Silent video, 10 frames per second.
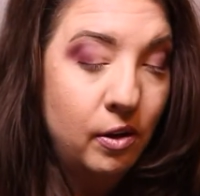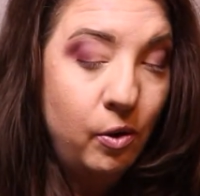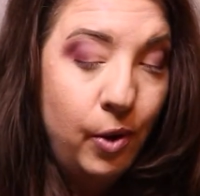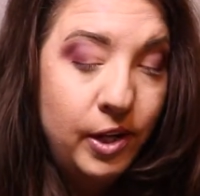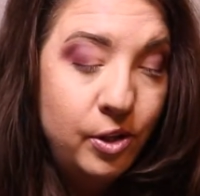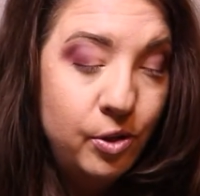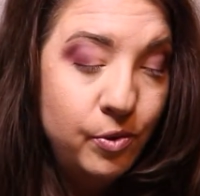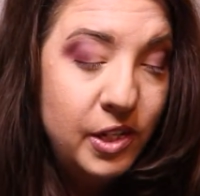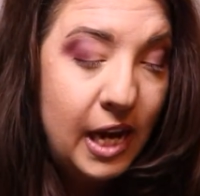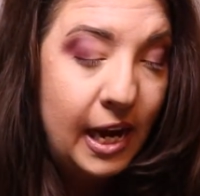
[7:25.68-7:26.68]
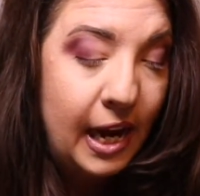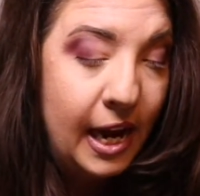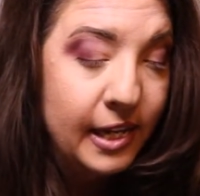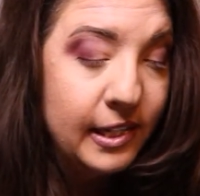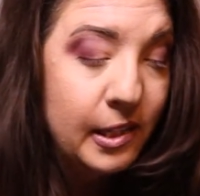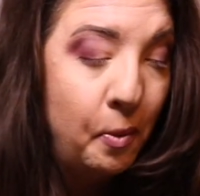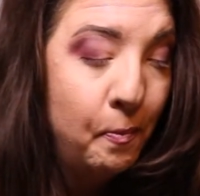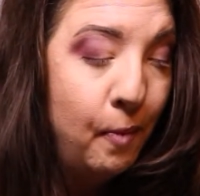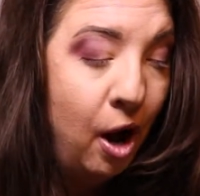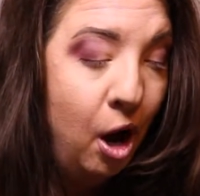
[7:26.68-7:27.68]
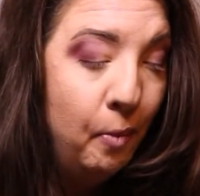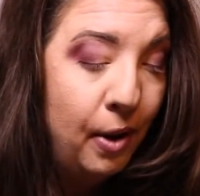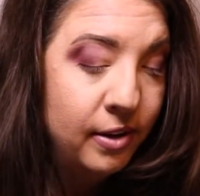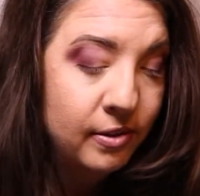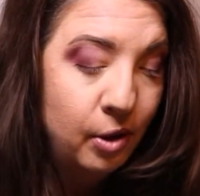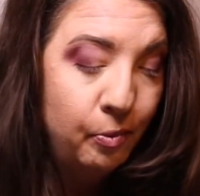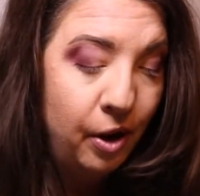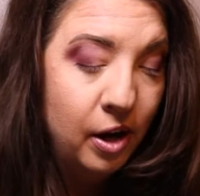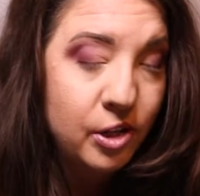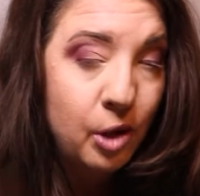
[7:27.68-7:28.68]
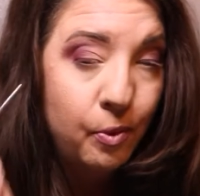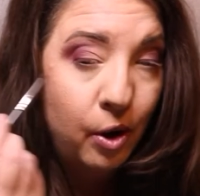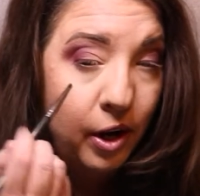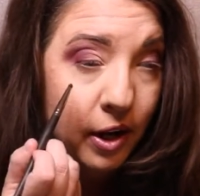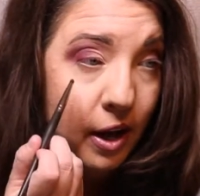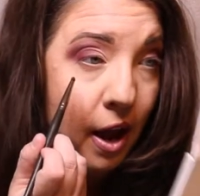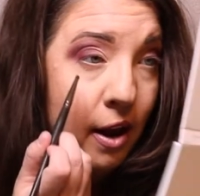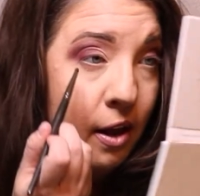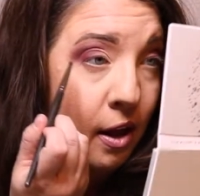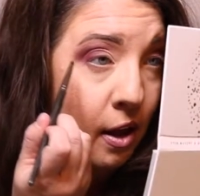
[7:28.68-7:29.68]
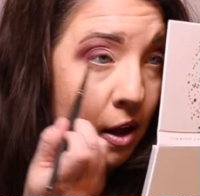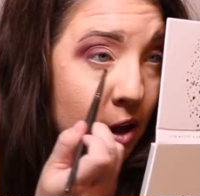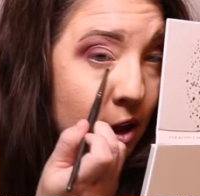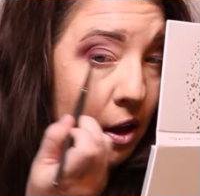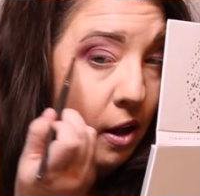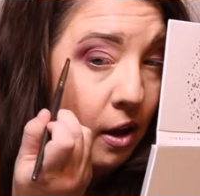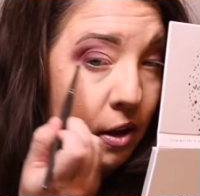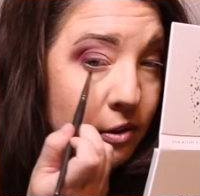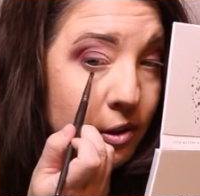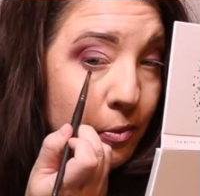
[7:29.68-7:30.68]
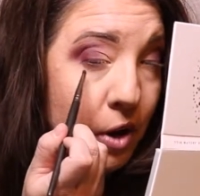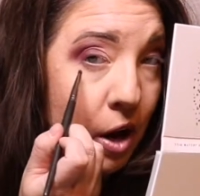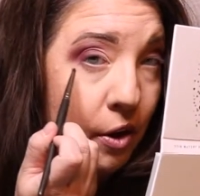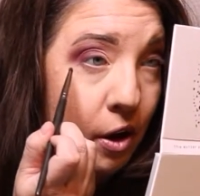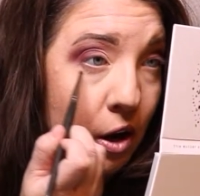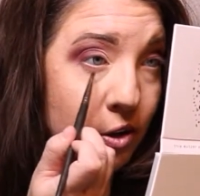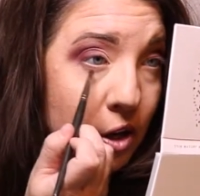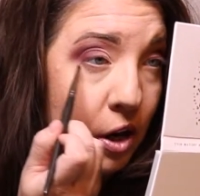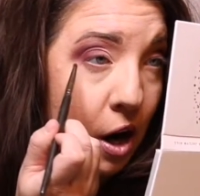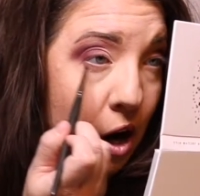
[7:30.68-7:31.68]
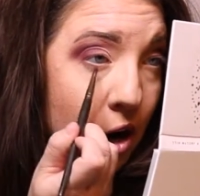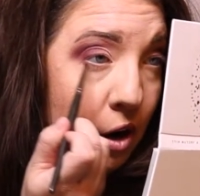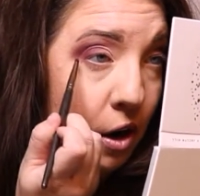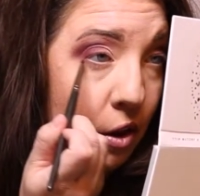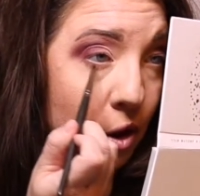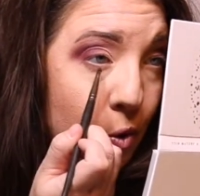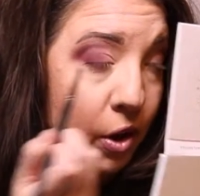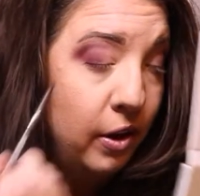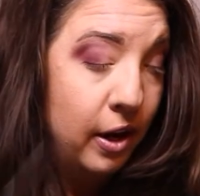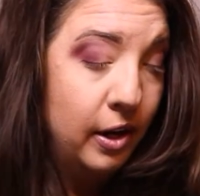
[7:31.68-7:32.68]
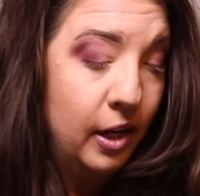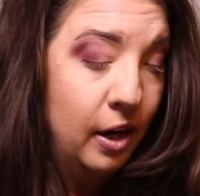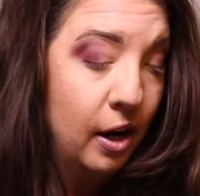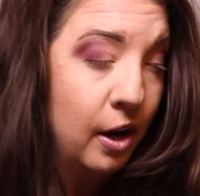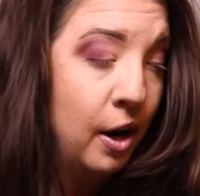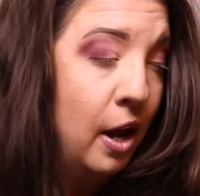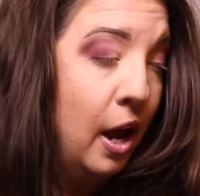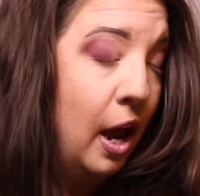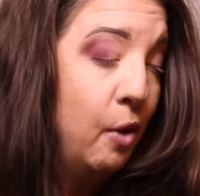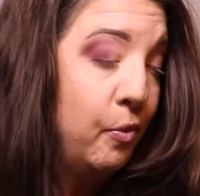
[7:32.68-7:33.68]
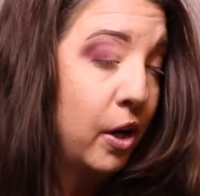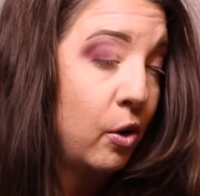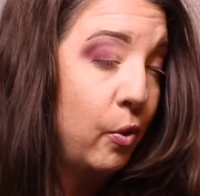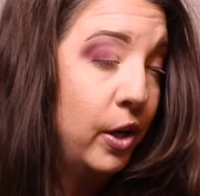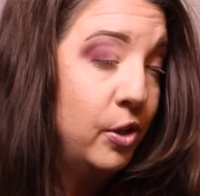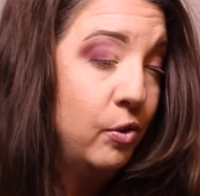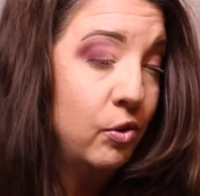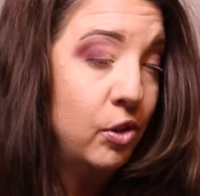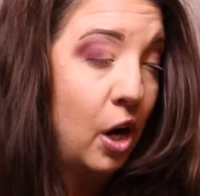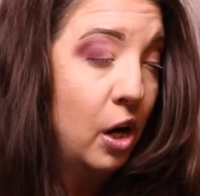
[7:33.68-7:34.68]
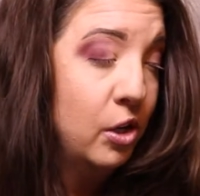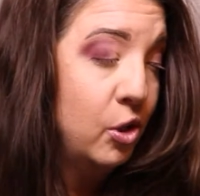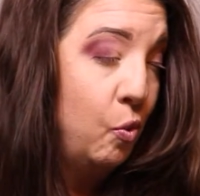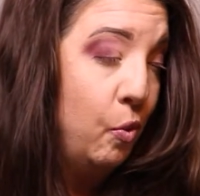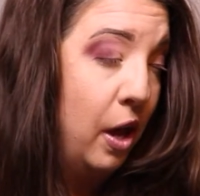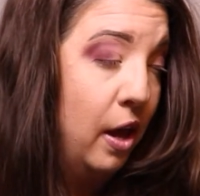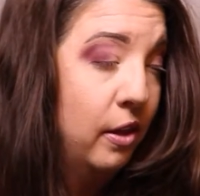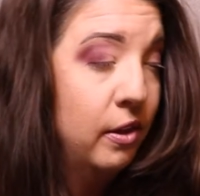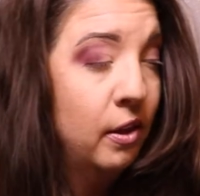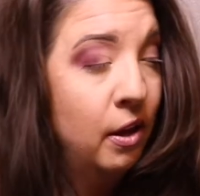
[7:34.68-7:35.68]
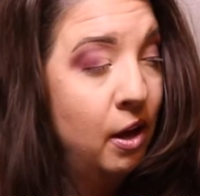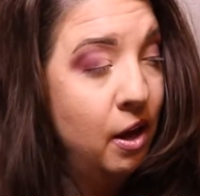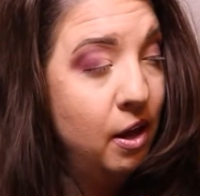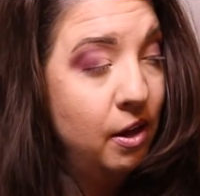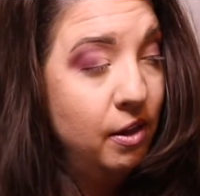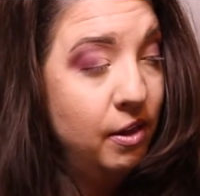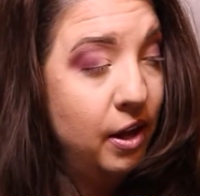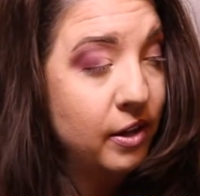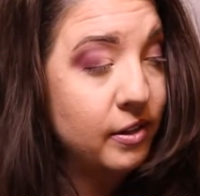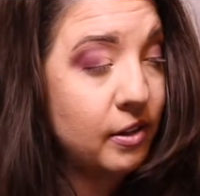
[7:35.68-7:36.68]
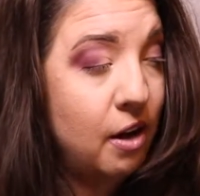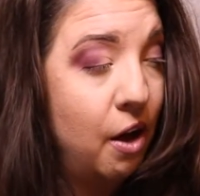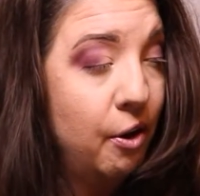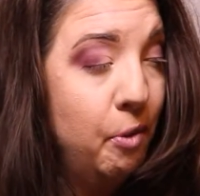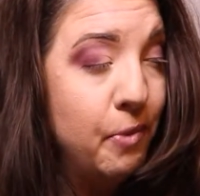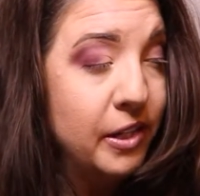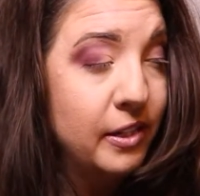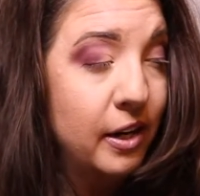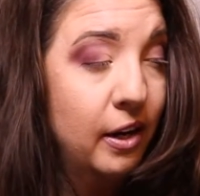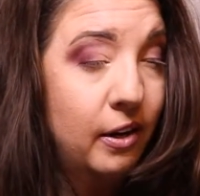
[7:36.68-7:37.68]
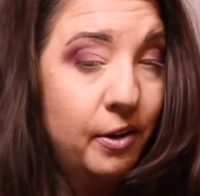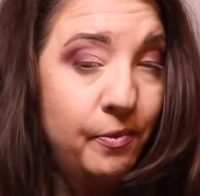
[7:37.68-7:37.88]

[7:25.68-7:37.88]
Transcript: going to take a small pencil brush and we're going to get some color under our lower lid here. And we are going to start with this color Mystic.